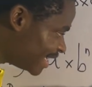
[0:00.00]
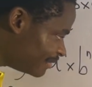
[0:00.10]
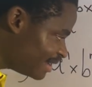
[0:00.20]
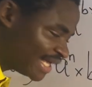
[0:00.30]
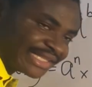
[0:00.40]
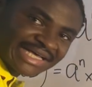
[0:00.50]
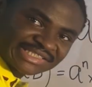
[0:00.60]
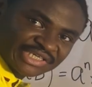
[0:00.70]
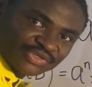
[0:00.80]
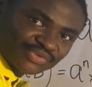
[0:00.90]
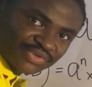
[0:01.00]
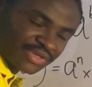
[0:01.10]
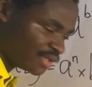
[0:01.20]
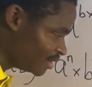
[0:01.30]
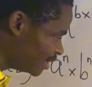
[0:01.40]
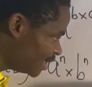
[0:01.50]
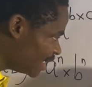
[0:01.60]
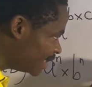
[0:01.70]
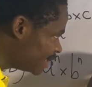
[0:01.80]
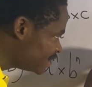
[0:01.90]
and make it as a root.
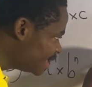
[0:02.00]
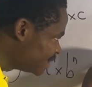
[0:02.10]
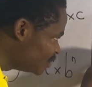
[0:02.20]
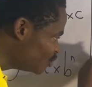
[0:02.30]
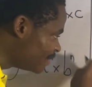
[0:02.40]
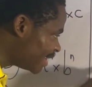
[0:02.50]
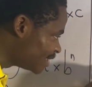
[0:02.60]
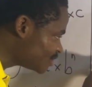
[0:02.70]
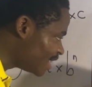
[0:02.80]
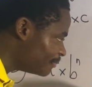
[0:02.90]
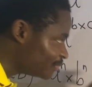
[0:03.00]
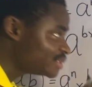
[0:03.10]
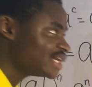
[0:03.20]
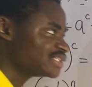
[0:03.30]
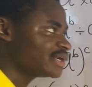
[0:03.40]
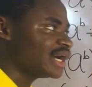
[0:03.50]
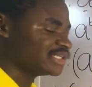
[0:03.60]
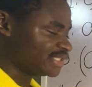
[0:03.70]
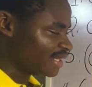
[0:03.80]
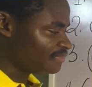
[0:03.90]
And then take the numerator and put it as a
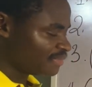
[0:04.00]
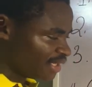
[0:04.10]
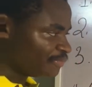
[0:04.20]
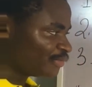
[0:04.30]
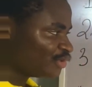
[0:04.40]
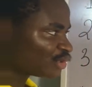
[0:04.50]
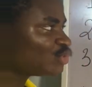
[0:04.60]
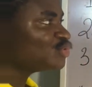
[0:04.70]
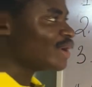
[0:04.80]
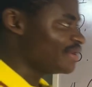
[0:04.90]
product. What do